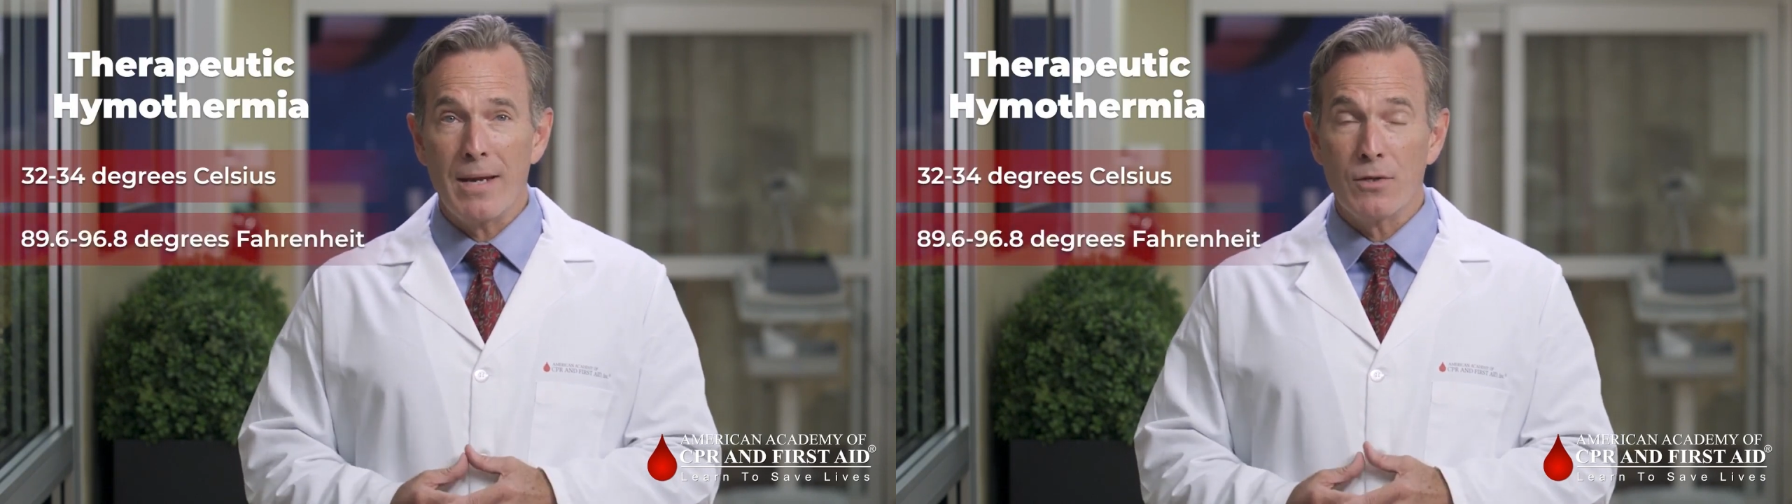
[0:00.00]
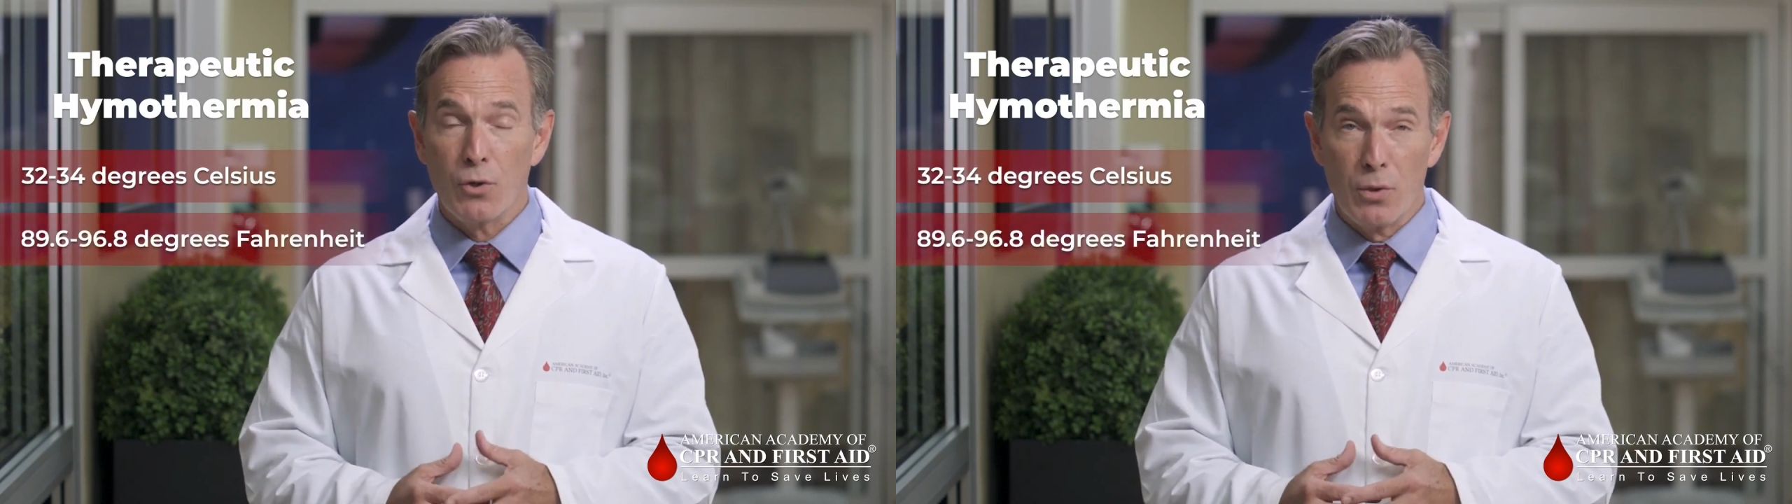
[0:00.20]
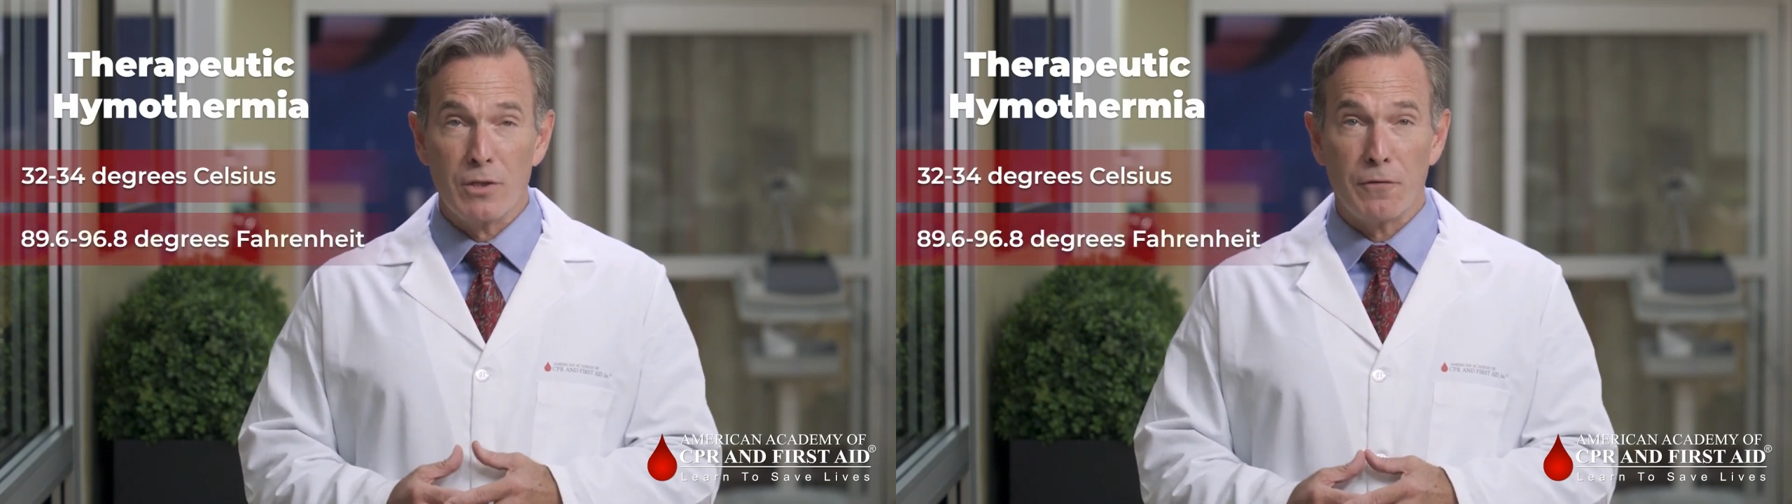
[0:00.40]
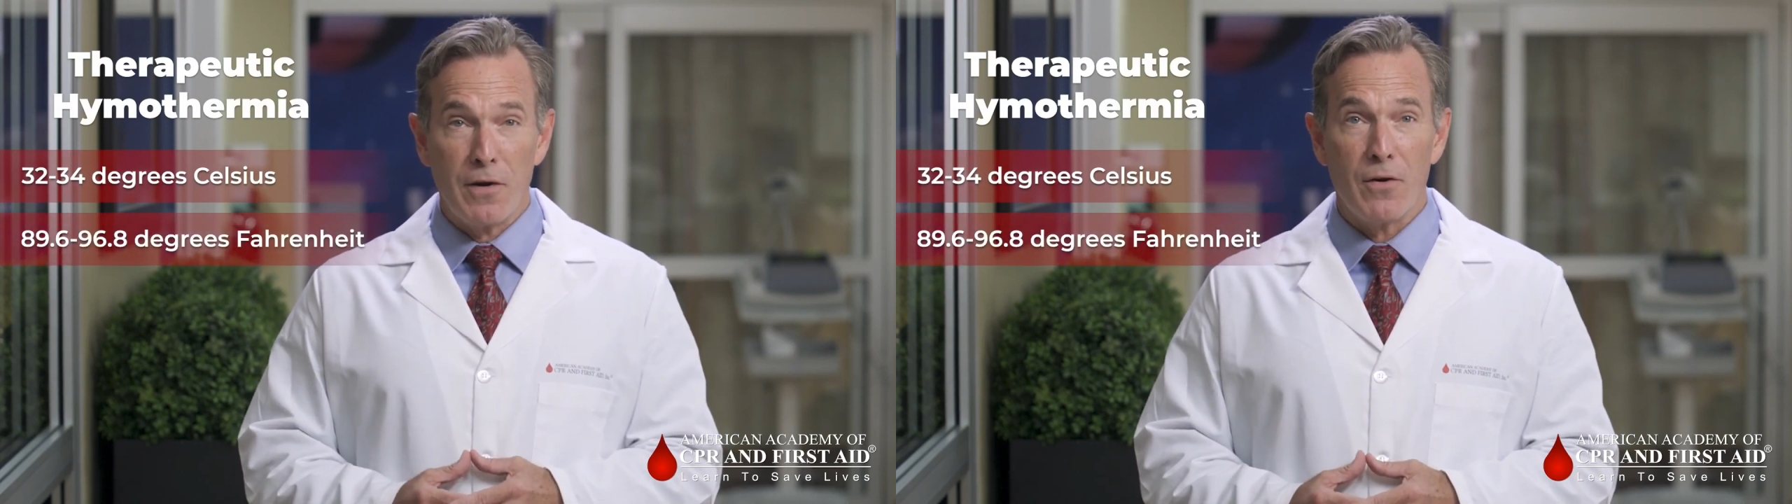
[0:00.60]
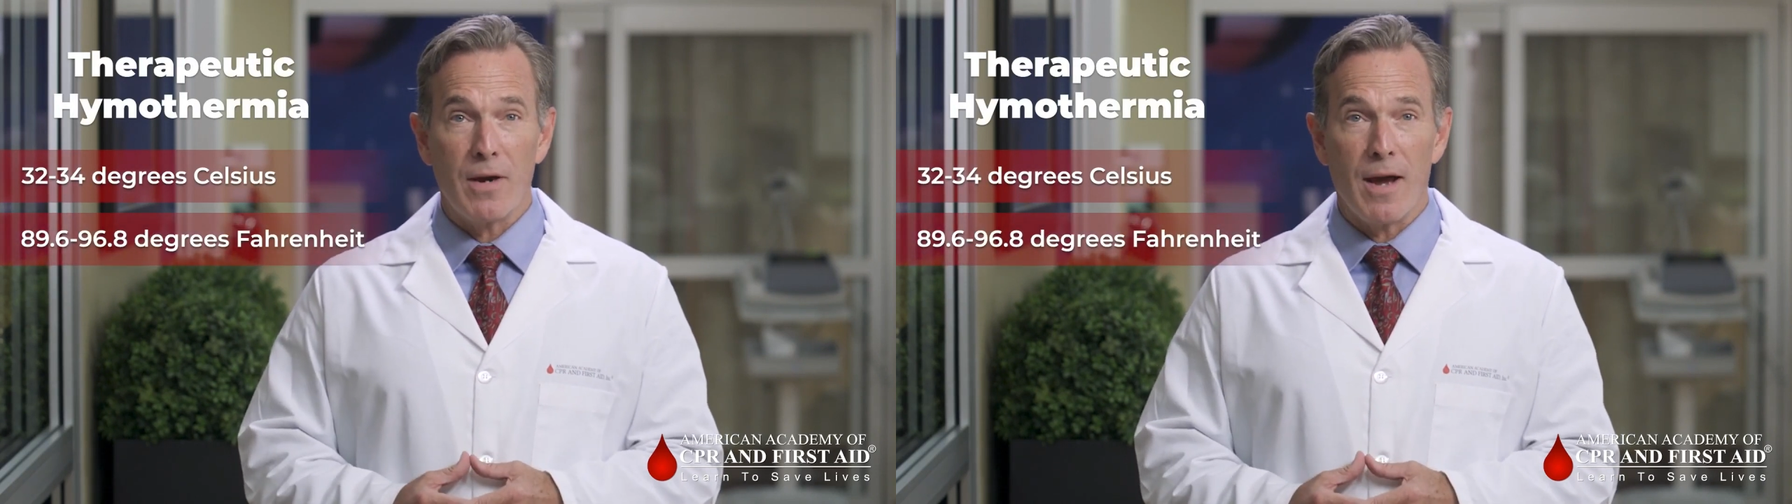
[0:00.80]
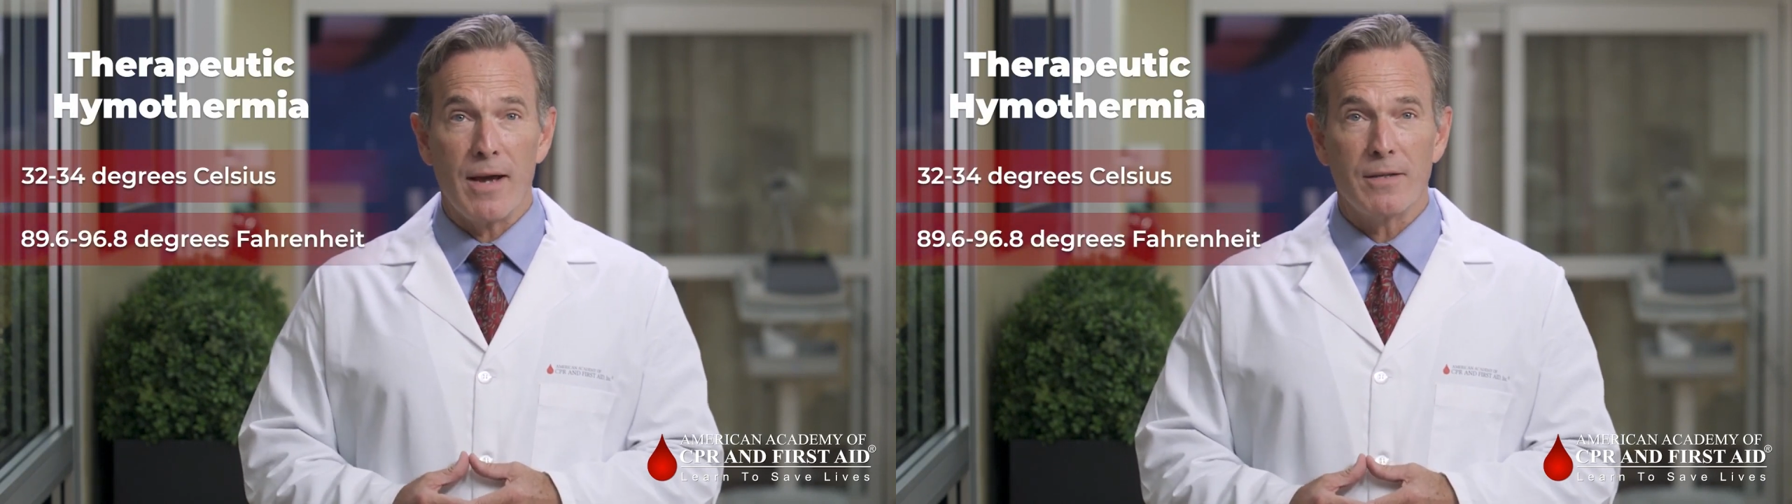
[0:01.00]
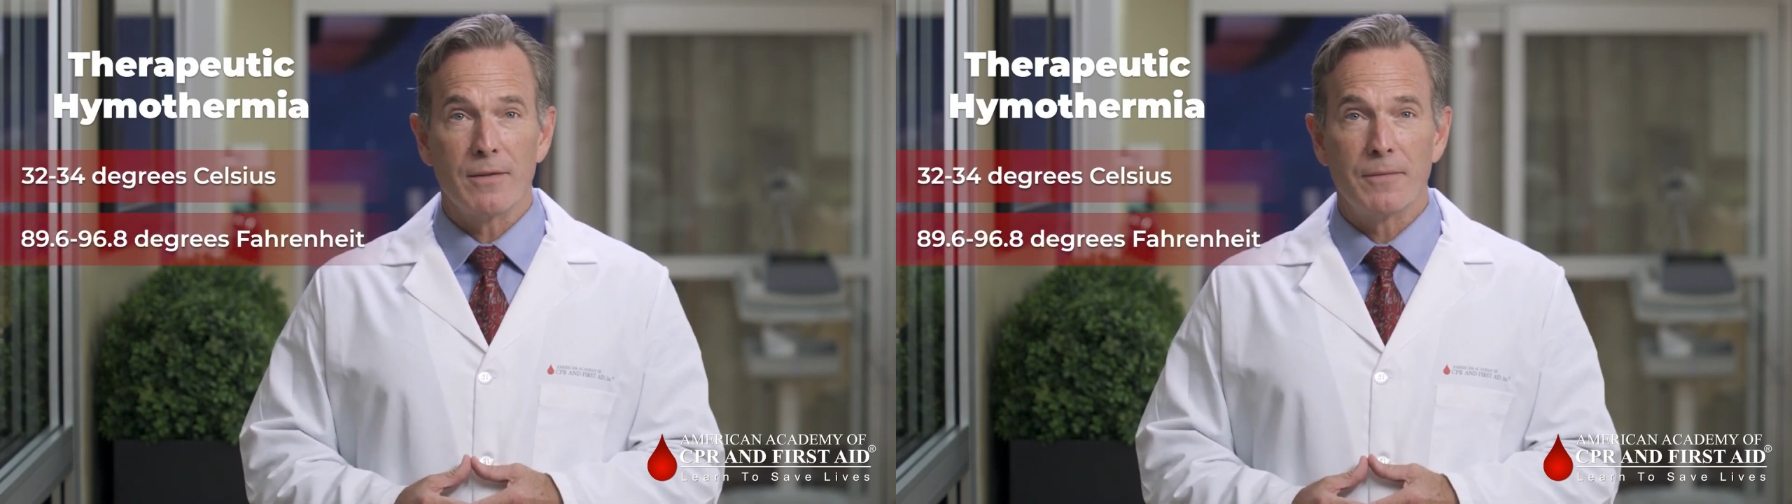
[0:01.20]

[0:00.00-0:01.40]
degrees Fahrenheit.